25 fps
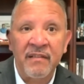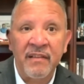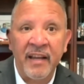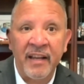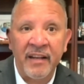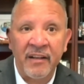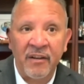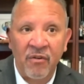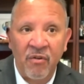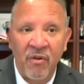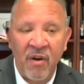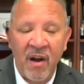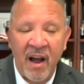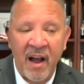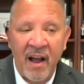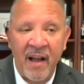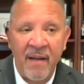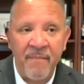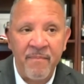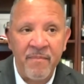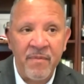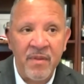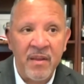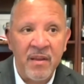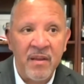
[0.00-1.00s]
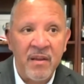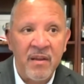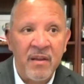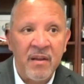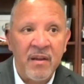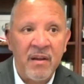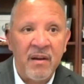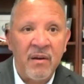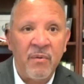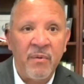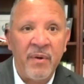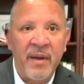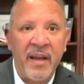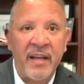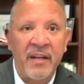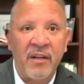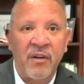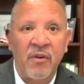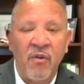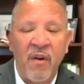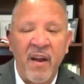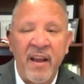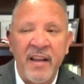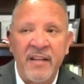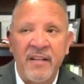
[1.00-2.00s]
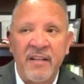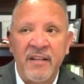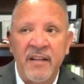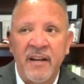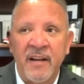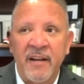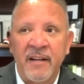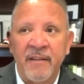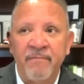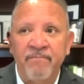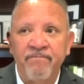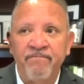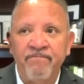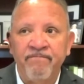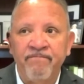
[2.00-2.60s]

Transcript: and crime. We had great uh,